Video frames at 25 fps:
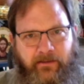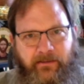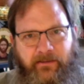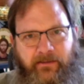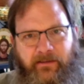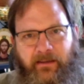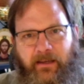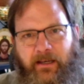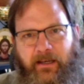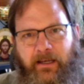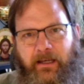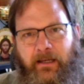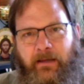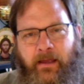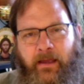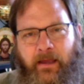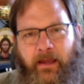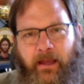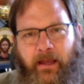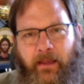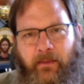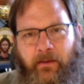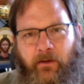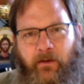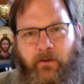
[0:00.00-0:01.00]
City,
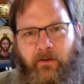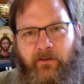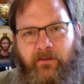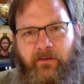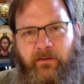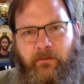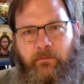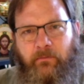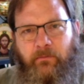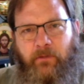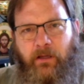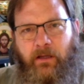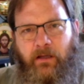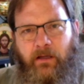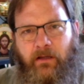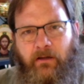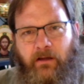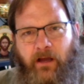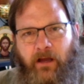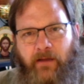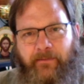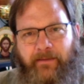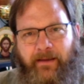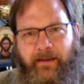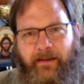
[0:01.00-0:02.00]
and there is some
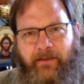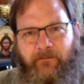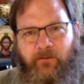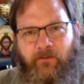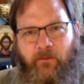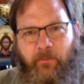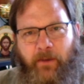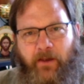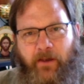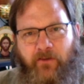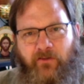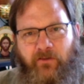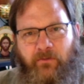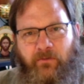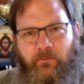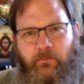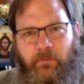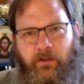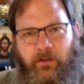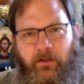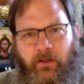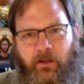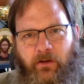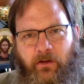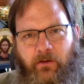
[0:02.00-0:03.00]
contact information
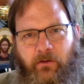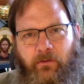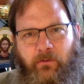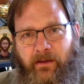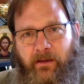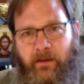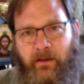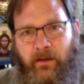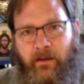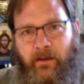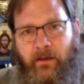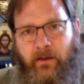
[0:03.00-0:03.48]
below.